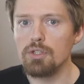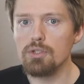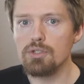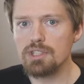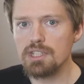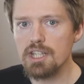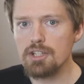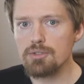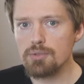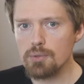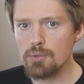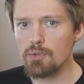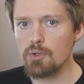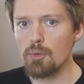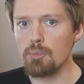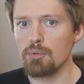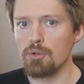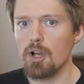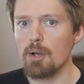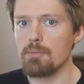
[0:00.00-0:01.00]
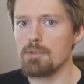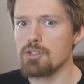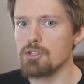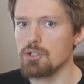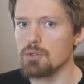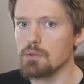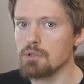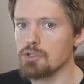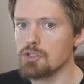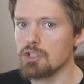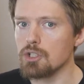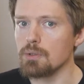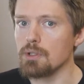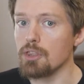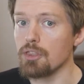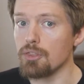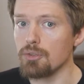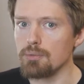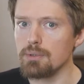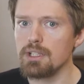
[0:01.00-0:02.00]
you stay true to a promise, you are showing
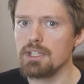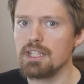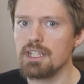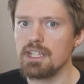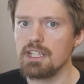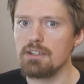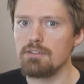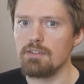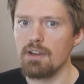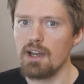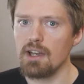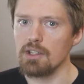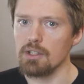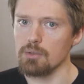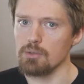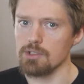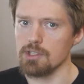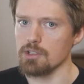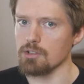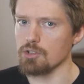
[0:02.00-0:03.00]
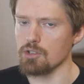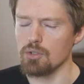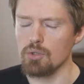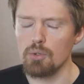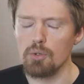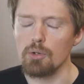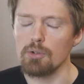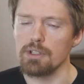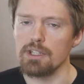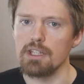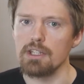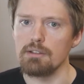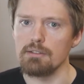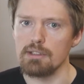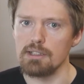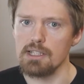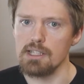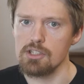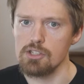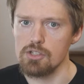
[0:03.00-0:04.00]
3 key values that are core to any
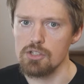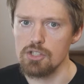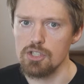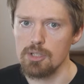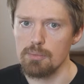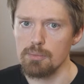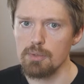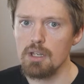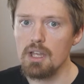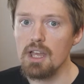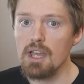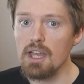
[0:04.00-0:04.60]
relationship.